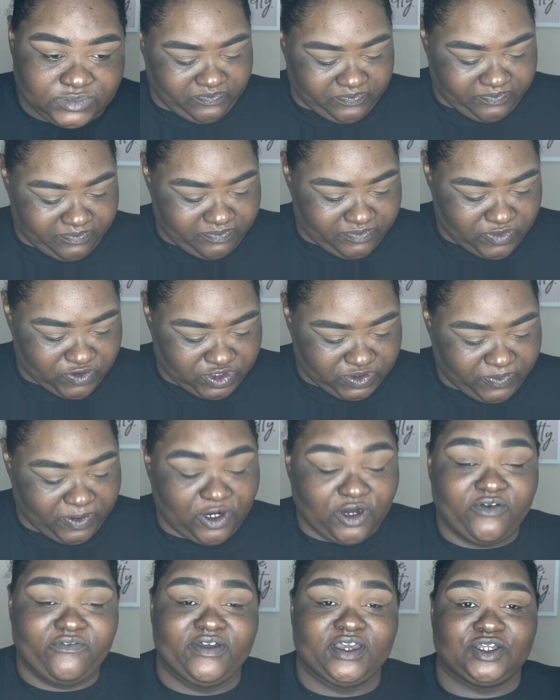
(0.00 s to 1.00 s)
Most
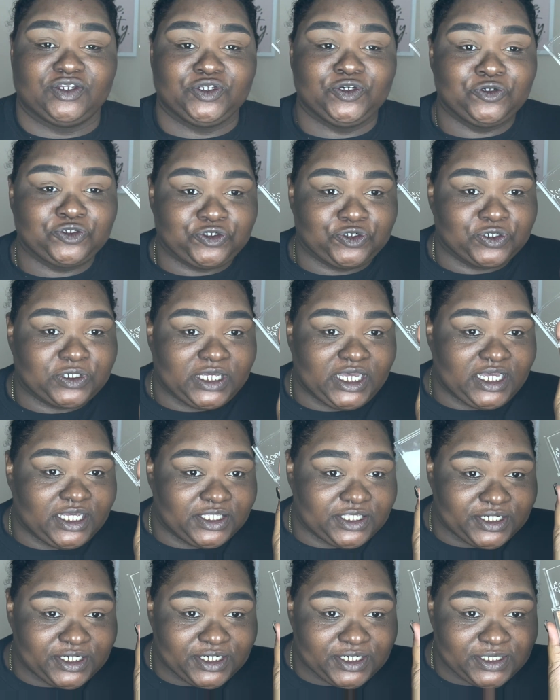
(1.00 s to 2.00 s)
perfect neutral
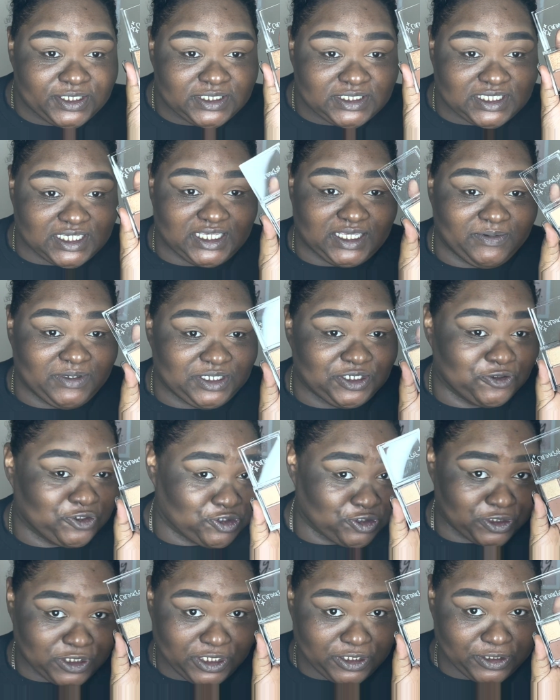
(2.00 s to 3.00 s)
colors. I'm a
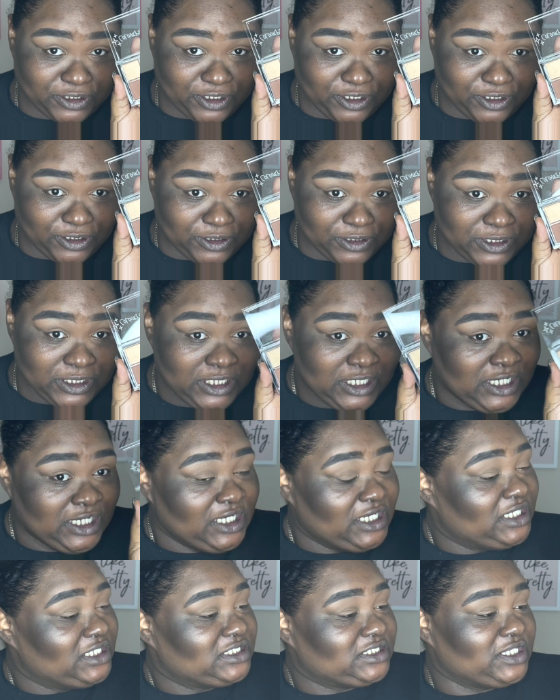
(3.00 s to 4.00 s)
neutral color girl.
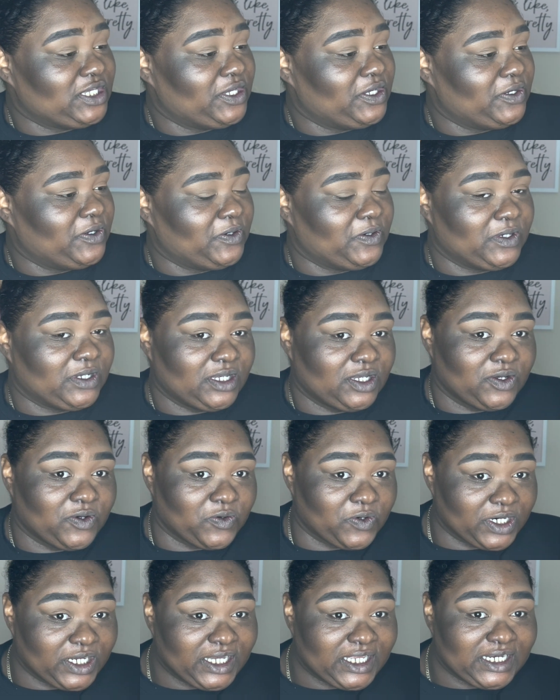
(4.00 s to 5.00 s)
So
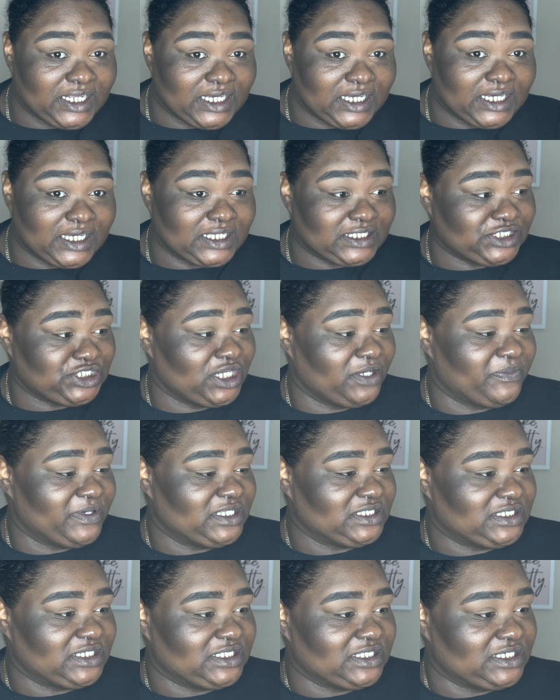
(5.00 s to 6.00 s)
we're gonna jump
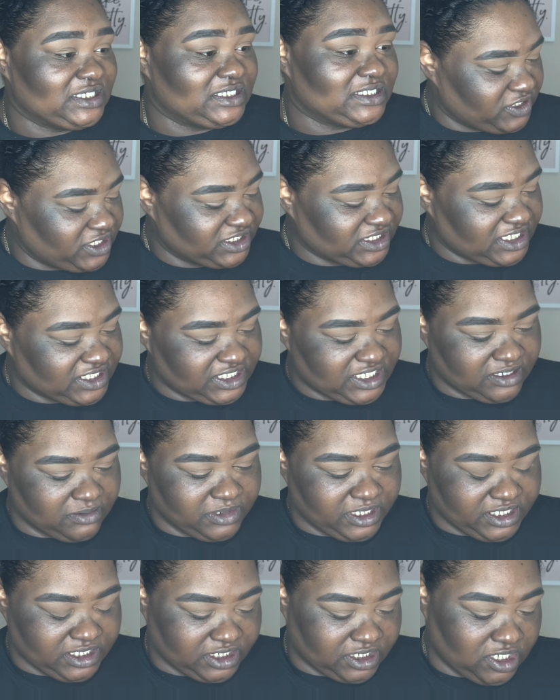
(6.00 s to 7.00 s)
into this. First, I think I'm
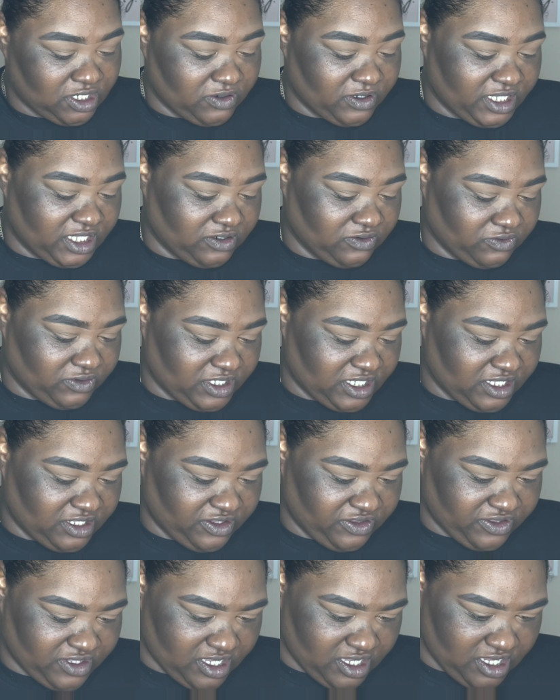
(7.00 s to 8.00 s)
gonna go in with